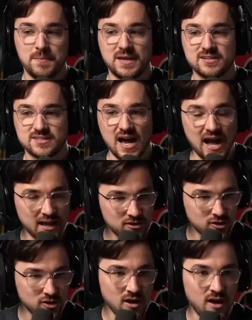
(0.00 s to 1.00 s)
because
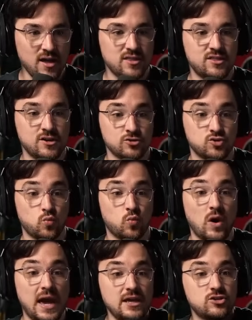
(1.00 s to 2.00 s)
either there's
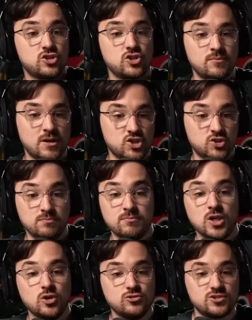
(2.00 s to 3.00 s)
way too much
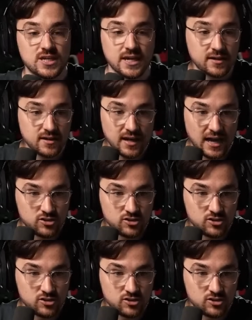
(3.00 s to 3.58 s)
music